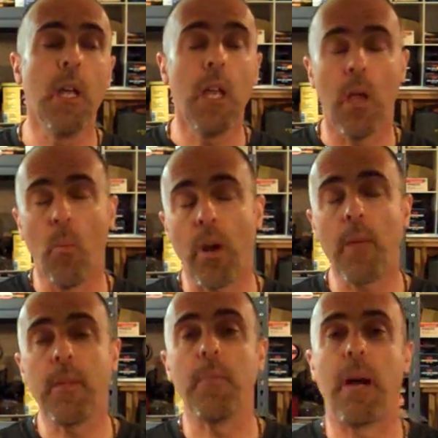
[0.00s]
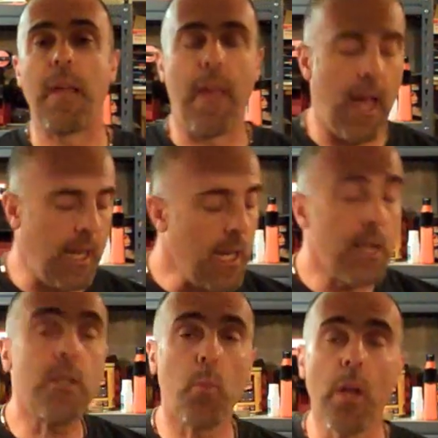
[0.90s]
And what I mean by that
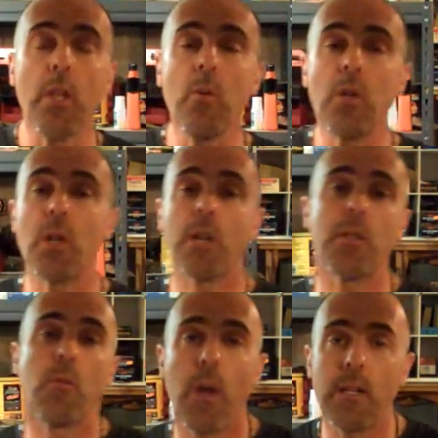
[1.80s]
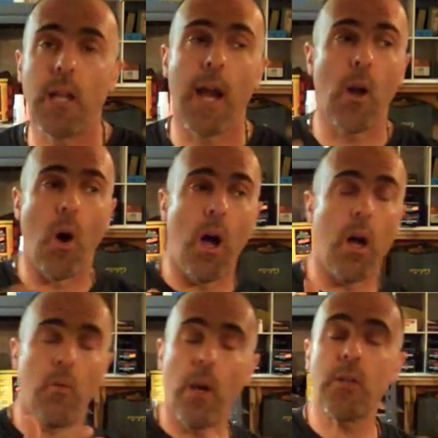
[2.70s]
is when you adjust the red
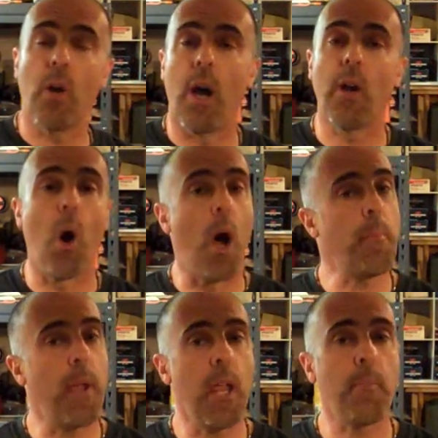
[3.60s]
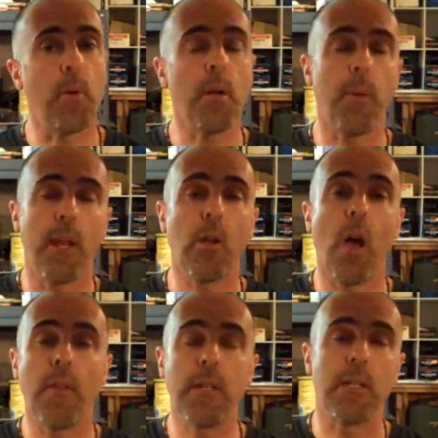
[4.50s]
dot on paper, depending on
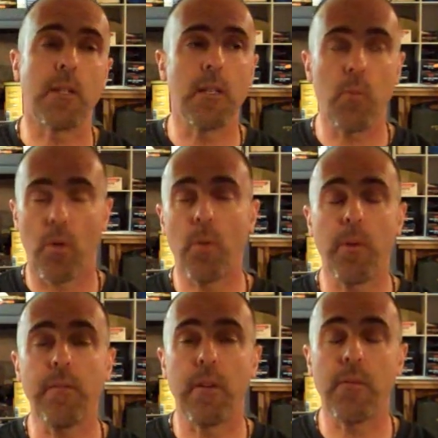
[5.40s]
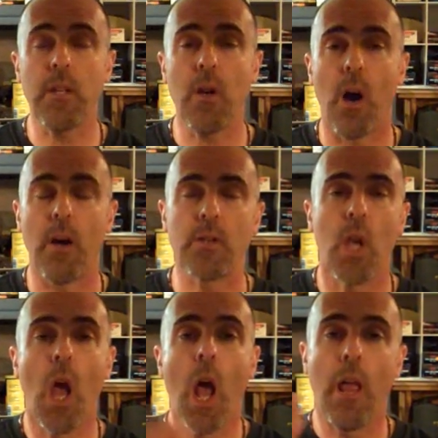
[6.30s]
the distance, whether it be 50 yards,
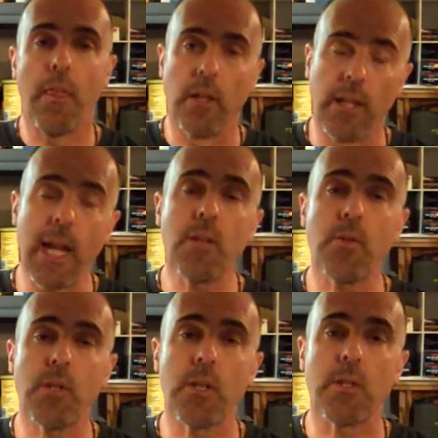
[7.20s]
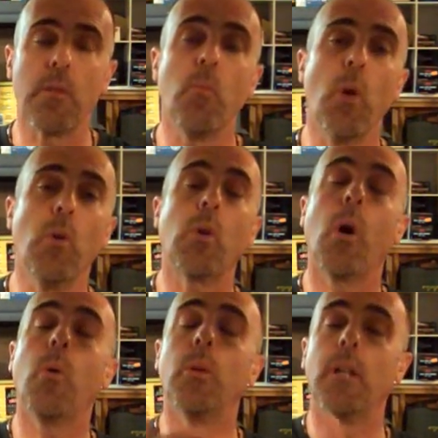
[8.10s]
the laser system will
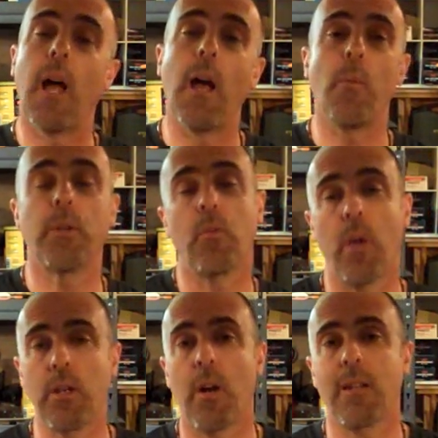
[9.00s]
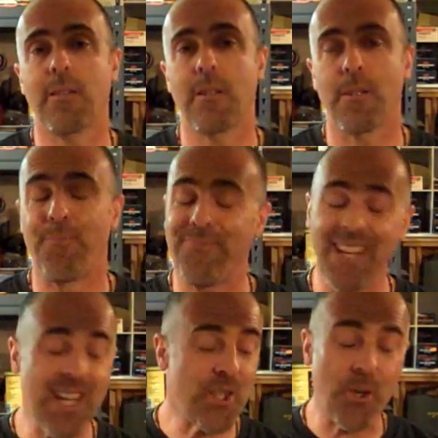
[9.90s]
co-align with the red dot system.
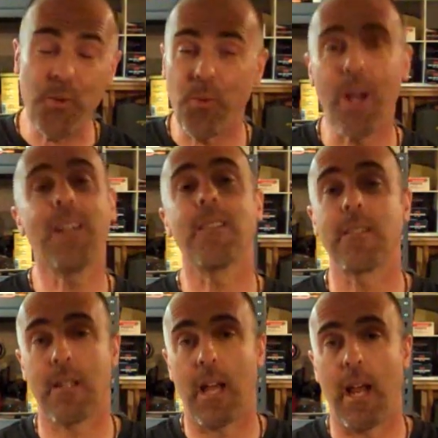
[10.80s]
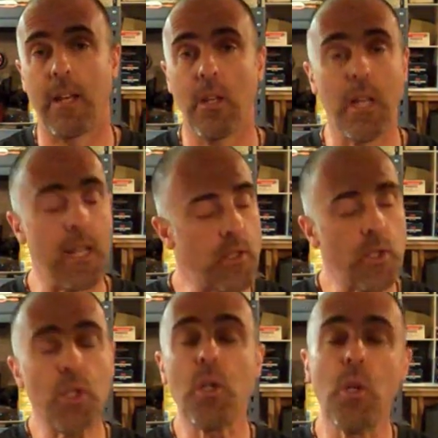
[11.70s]
It's a great design. It's
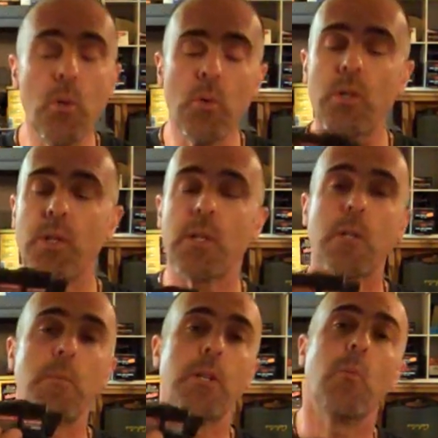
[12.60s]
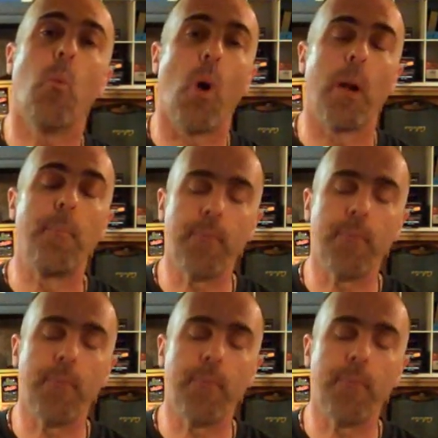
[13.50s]
two systems in one.